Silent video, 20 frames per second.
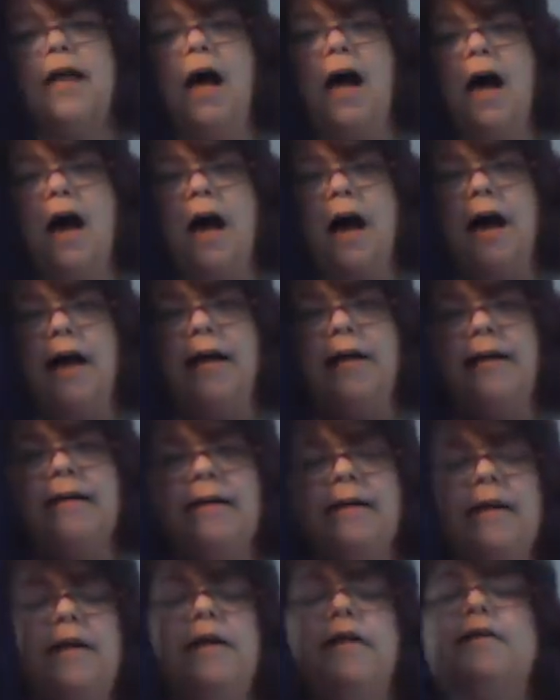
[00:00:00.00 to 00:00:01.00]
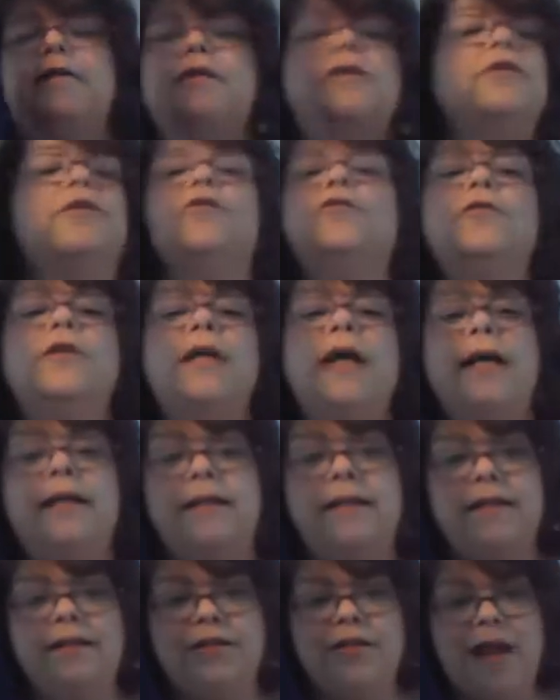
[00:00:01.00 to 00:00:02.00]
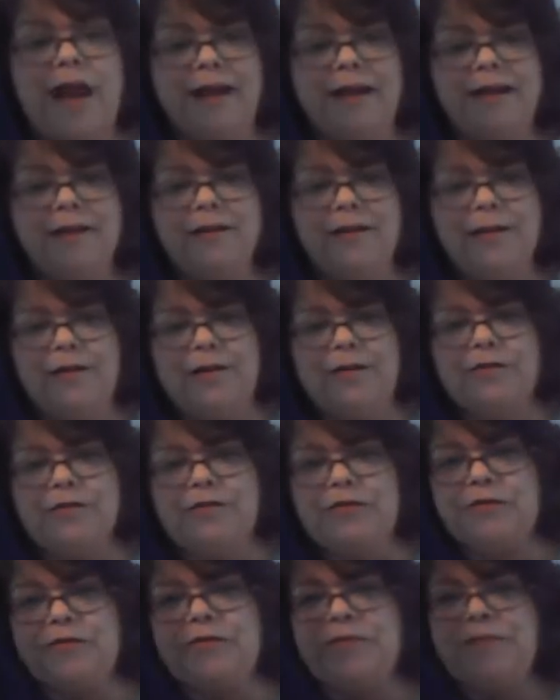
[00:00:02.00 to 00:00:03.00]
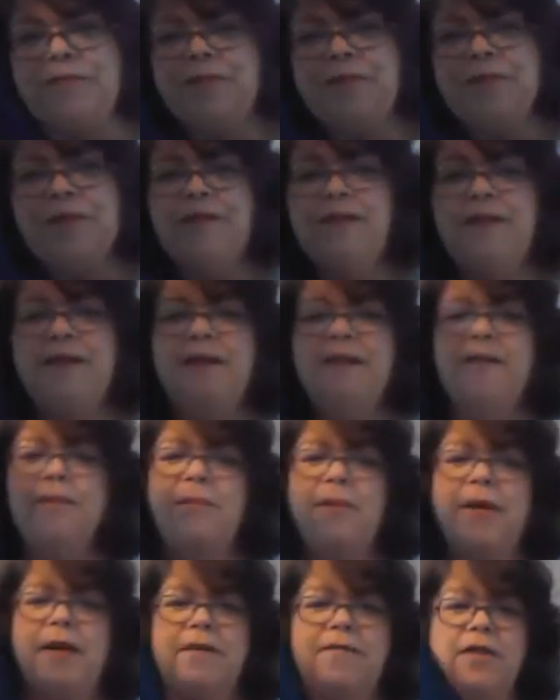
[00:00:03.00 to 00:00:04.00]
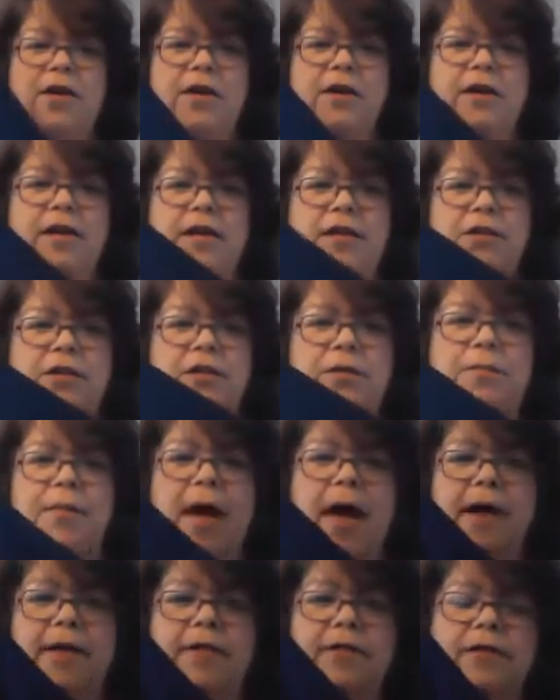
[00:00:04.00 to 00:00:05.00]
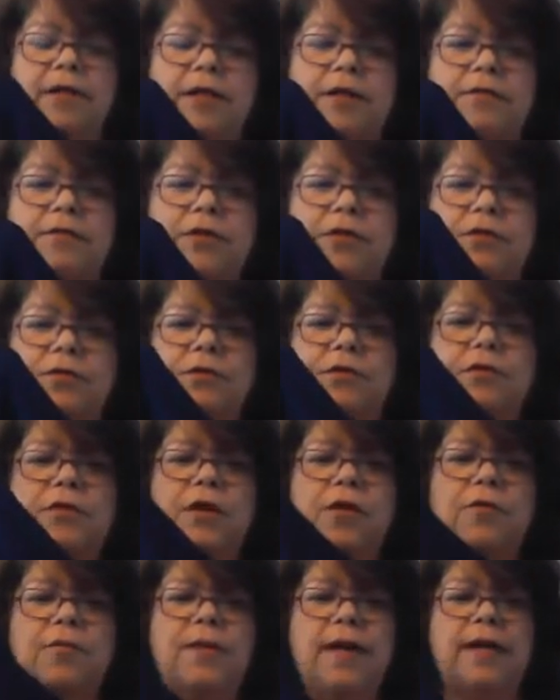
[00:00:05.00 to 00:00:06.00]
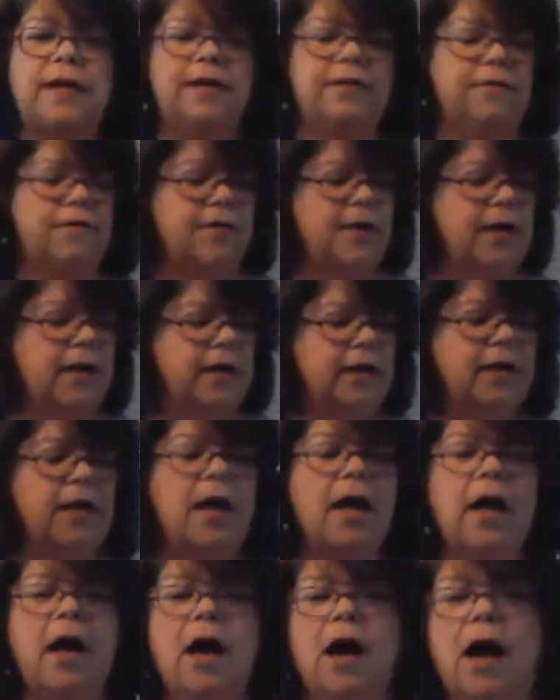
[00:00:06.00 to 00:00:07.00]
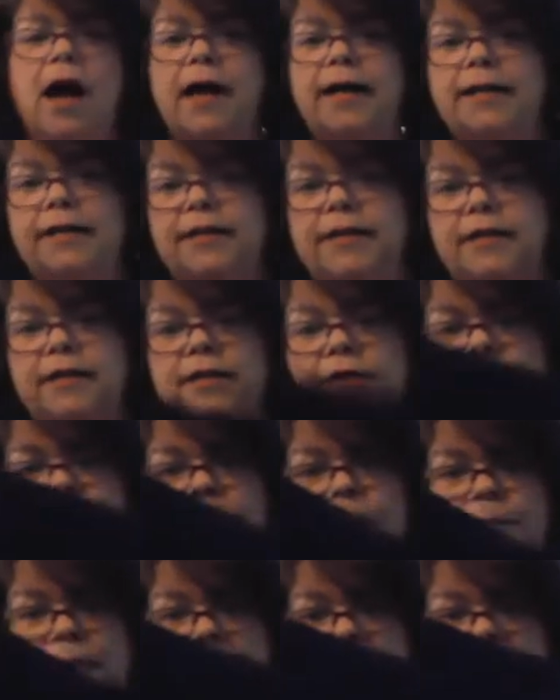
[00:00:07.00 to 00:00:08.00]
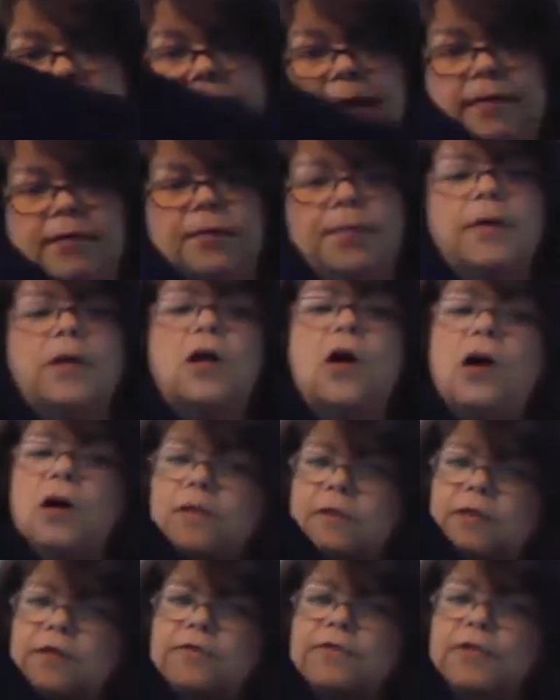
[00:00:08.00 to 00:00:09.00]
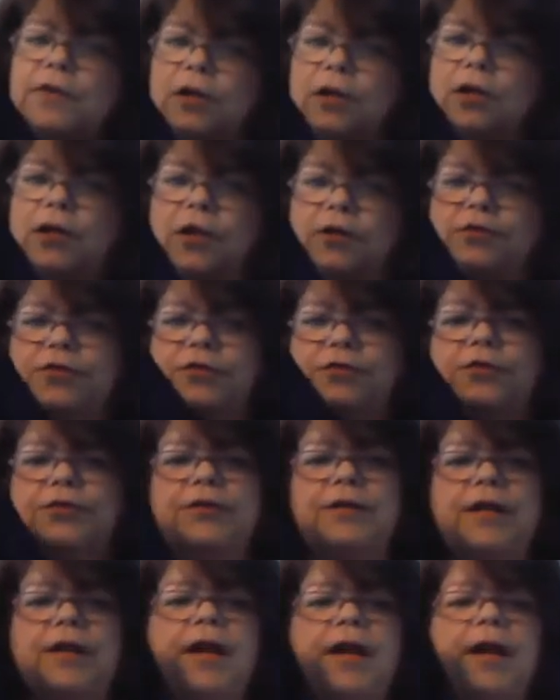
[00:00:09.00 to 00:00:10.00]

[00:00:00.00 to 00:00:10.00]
tied to create the jacket closure. This band variation pattern gives you so many fun ideas for bands, but also for closures.